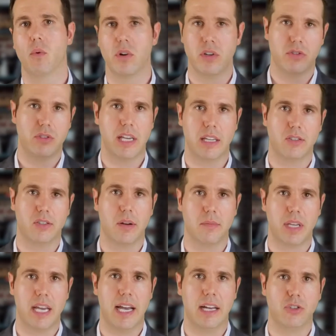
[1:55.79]
where you take some
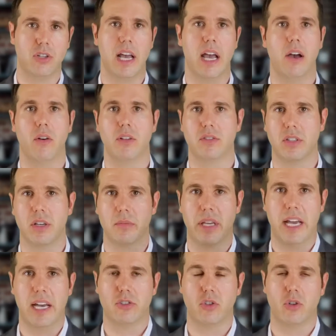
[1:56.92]
cash now and some
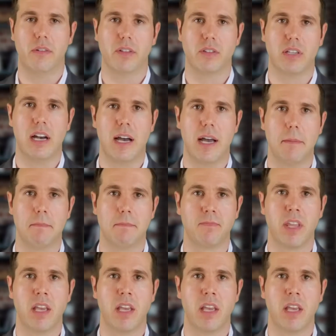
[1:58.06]
cash over time,